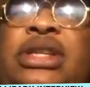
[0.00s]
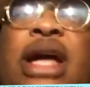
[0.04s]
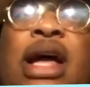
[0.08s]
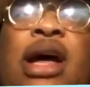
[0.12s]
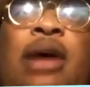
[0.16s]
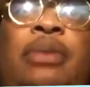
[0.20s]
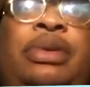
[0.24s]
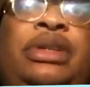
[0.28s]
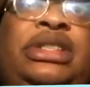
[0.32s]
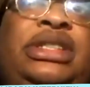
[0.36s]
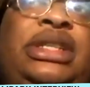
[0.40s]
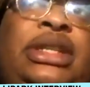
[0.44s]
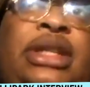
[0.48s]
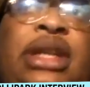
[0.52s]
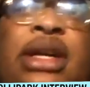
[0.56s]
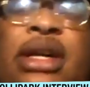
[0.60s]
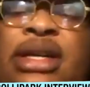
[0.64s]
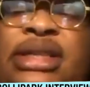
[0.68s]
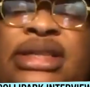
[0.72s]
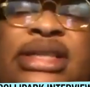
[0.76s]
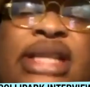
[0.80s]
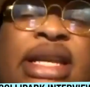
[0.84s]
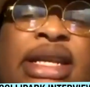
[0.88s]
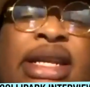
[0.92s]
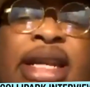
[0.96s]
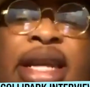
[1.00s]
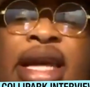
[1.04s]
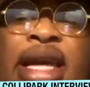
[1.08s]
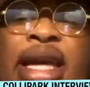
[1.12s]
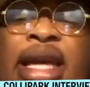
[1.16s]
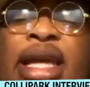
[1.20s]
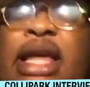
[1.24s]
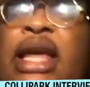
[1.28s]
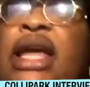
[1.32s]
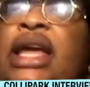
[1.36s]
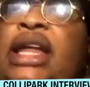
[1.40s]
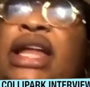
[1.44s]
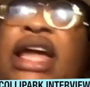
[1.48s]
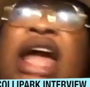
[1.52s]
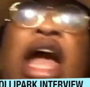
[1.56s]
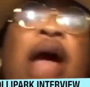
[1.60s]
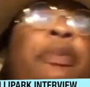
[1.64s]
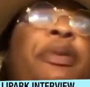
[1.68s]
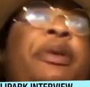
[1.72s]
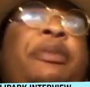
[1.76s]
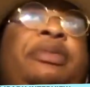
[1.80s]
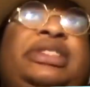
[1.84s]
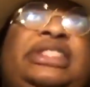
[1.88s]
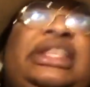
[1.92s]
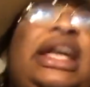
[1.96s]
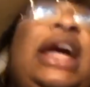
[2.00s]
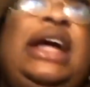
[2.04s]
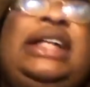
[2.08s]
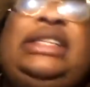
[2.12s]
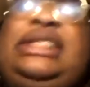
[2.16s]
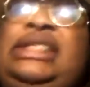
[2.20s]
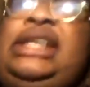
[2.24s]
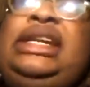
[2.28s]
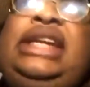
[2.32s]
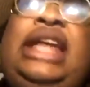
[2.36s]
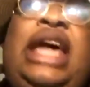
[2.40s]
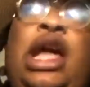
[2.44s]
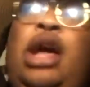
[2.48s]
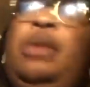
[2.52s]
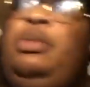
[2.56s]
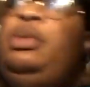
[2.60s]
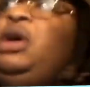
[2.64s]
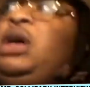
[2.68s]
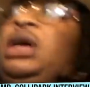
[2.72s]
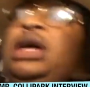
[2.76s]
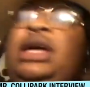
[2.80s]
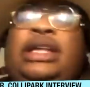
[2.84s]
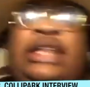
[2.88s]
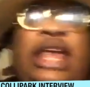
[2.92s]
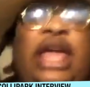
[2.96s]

out. But you know what I'm saying? Then they got people signed to the label.